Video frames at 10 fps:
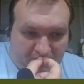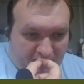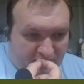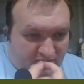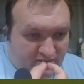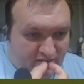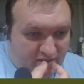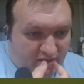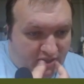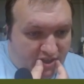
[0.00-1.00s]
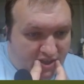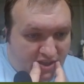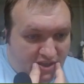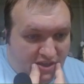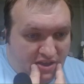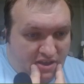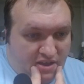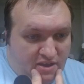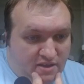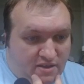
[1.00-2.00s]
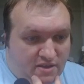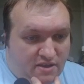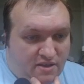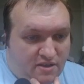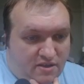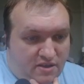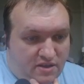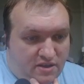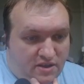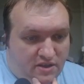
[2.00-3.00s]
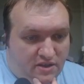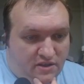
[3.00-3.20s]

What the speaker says: So you fail, so you go to dying 2.